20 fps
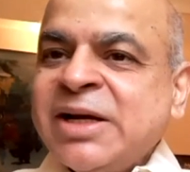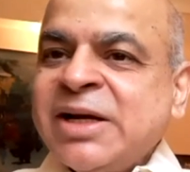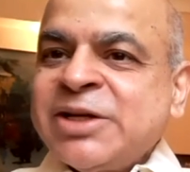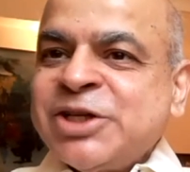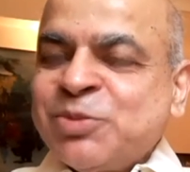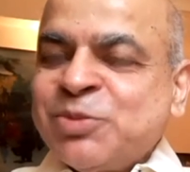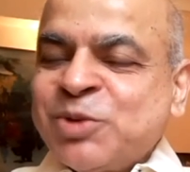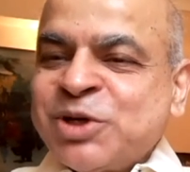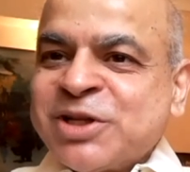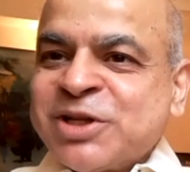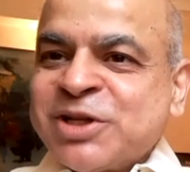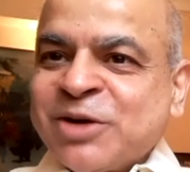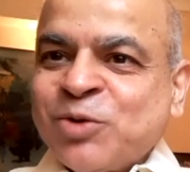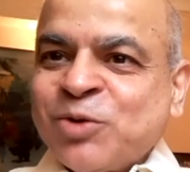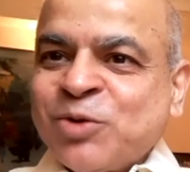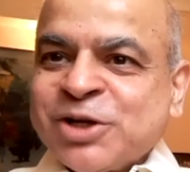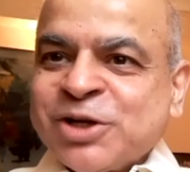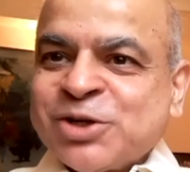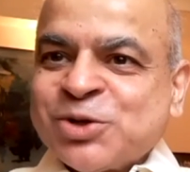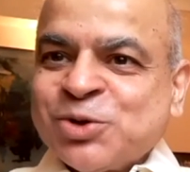cheaper than
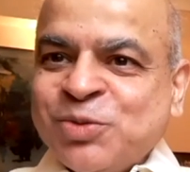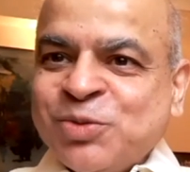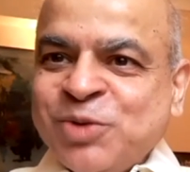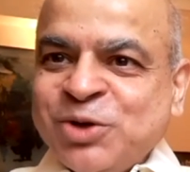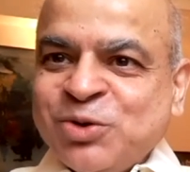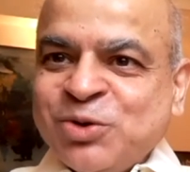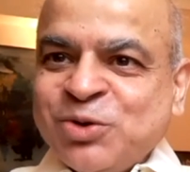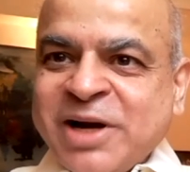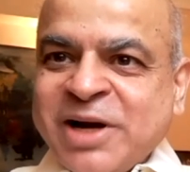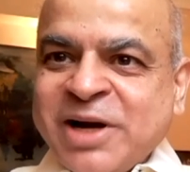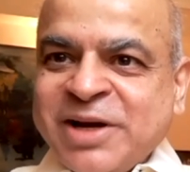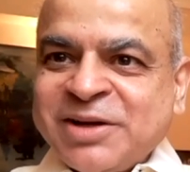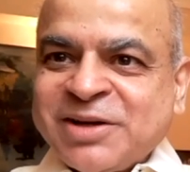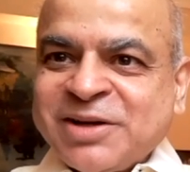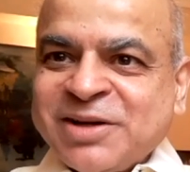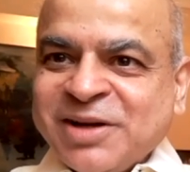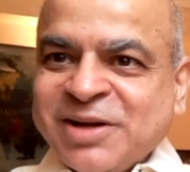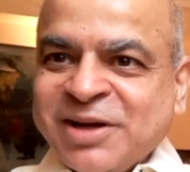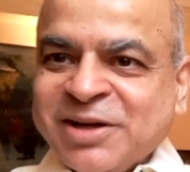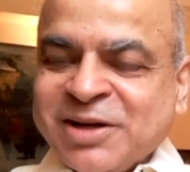what it should be, you buy it
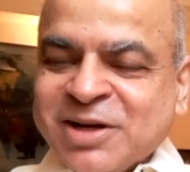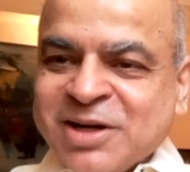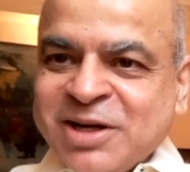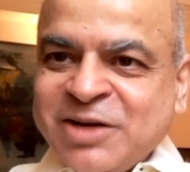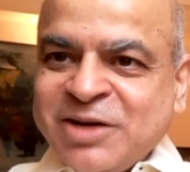and it'll